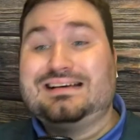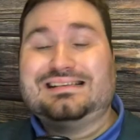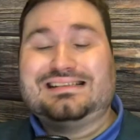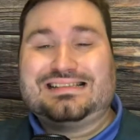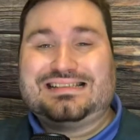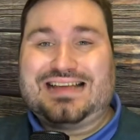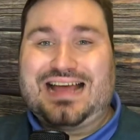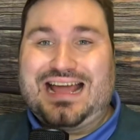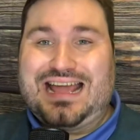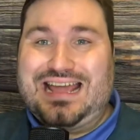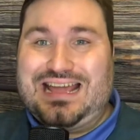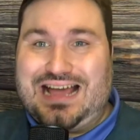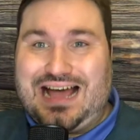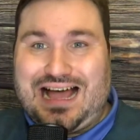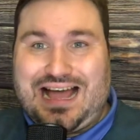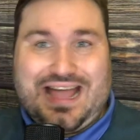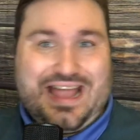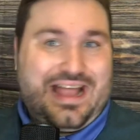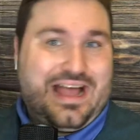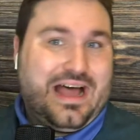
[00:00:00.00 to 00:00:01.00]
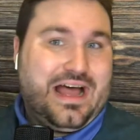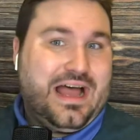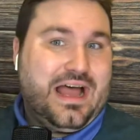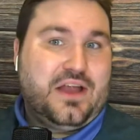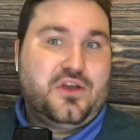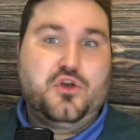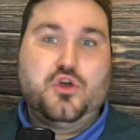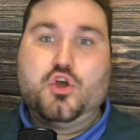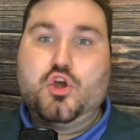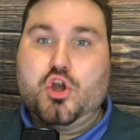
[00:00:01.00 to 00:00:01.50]
Saika Aika
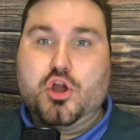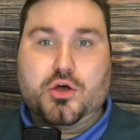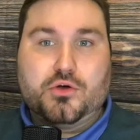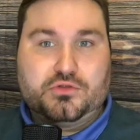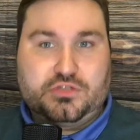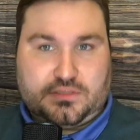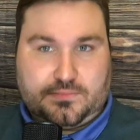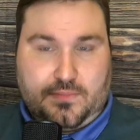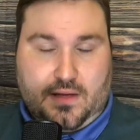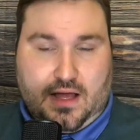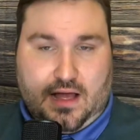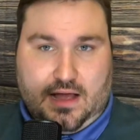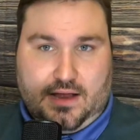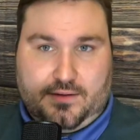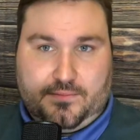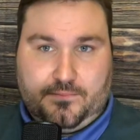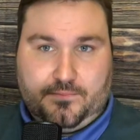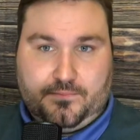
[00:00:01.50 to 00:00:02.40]
had no spot.